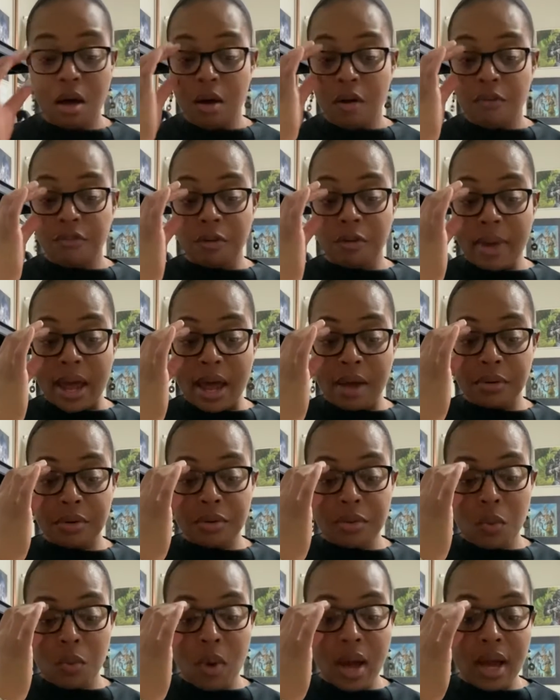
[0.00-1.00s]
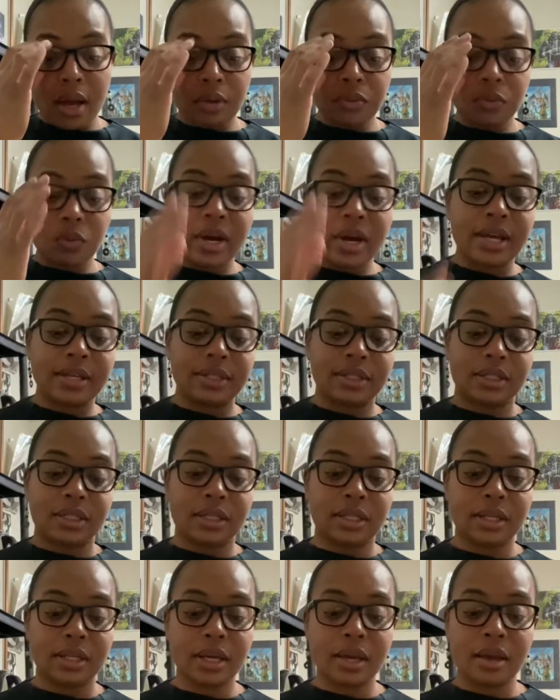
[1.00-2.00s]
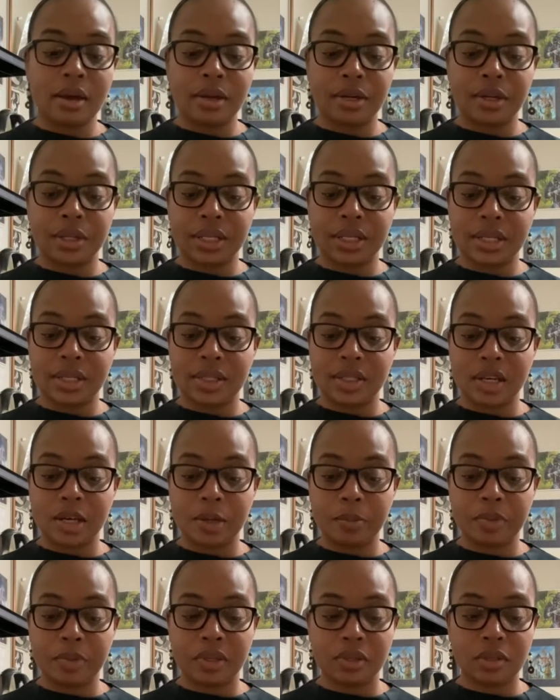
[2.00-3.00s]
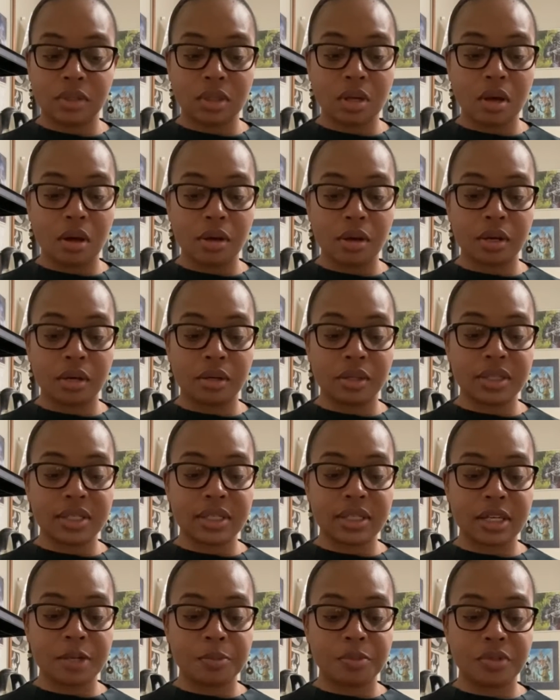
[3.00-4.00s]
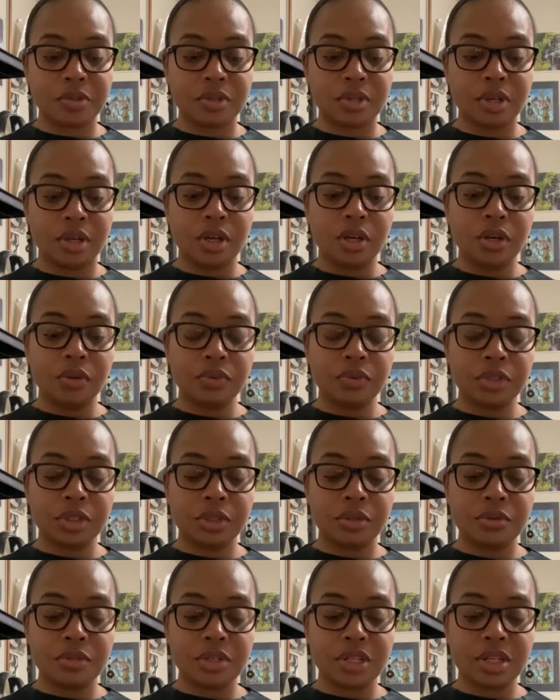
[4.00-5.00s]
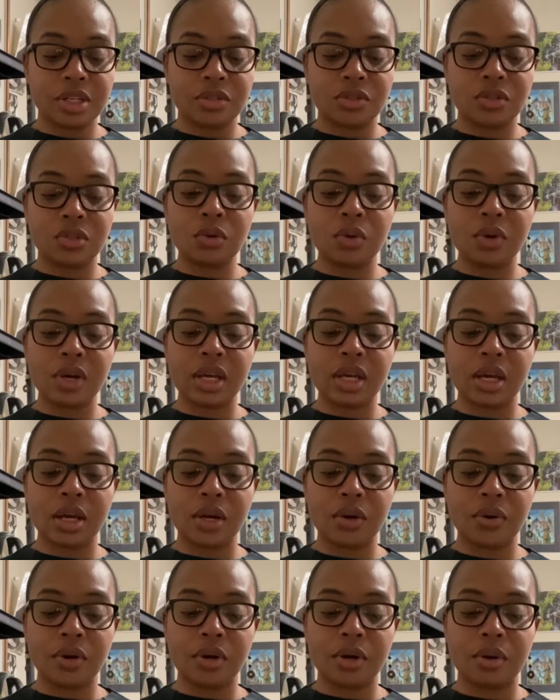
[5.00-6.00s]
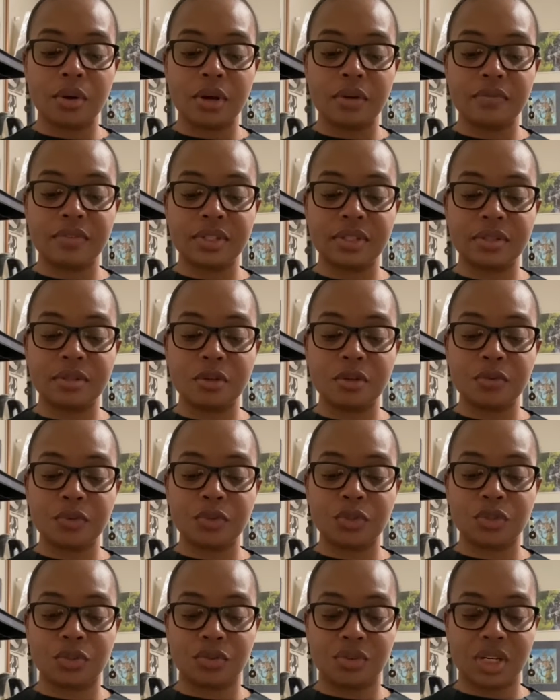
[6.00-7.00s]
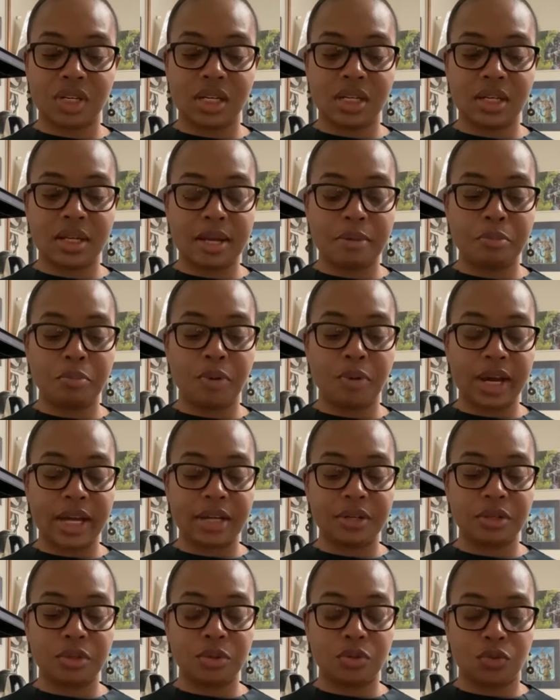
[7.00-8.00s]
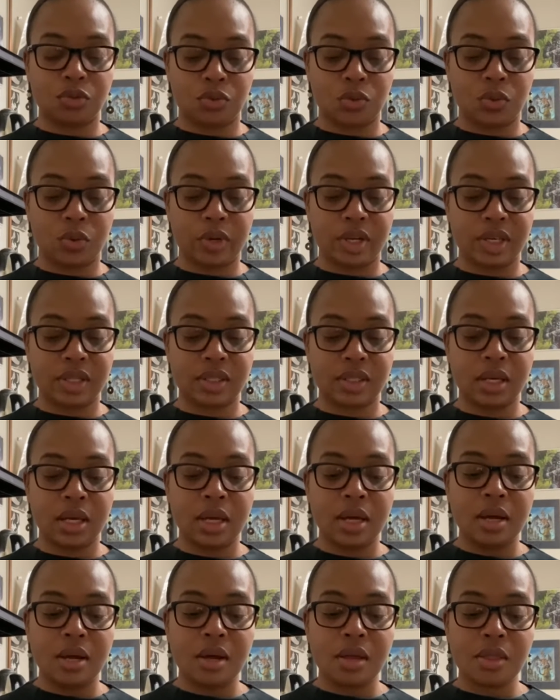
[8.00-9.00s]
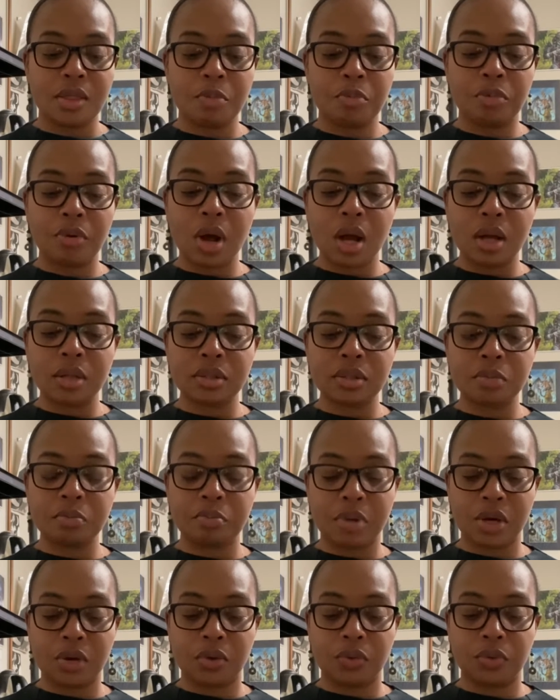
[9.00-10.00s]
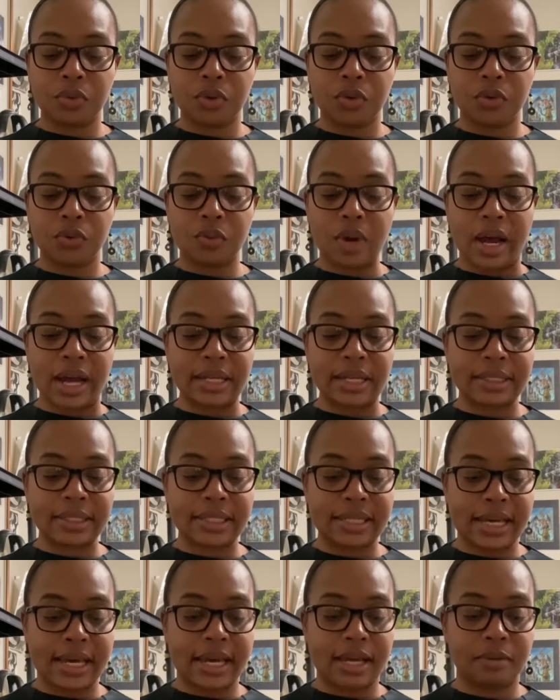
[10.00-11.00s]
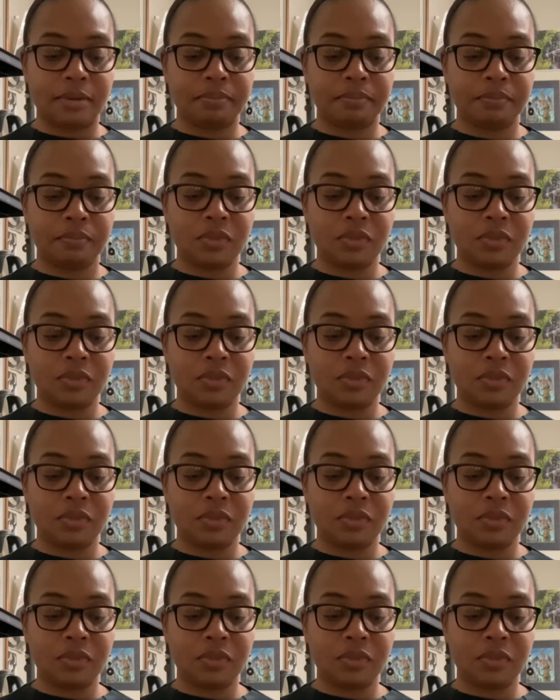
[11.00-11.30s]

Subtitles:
From out of the Wild West, gun on his hip, song on his lips, returns a historic hero of the silver screen and brand new stories. The Bronze Buckaroo rides again.